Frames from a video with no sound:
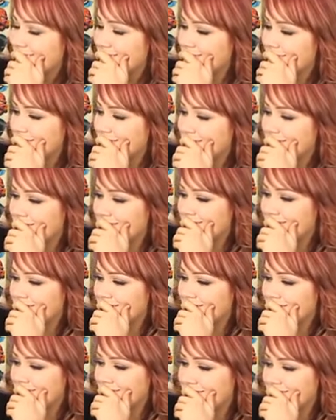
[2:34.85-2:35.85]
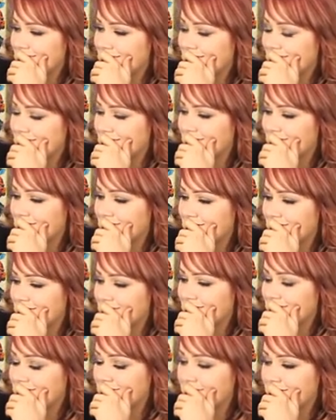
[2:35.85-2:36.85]

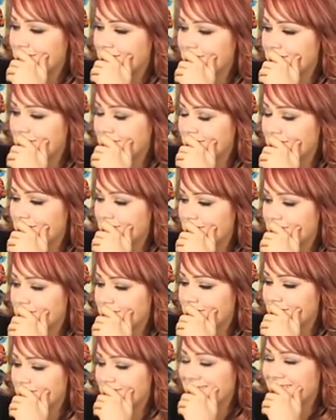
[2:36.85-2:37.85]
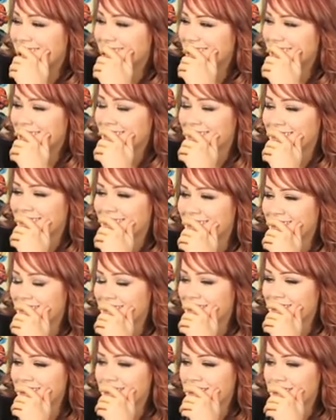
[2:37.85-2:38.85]

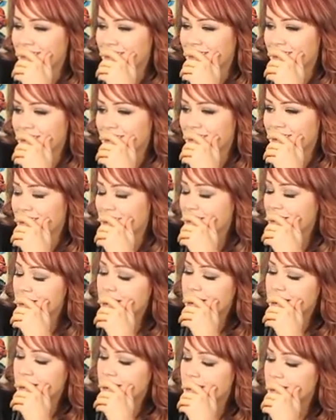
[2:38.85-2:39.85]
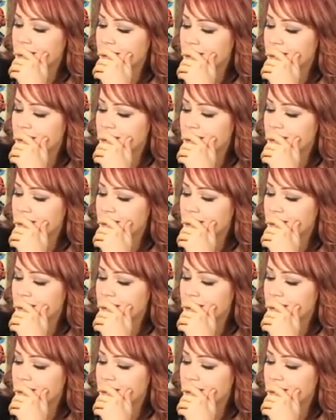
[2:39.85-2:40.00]
The person shown says nothing.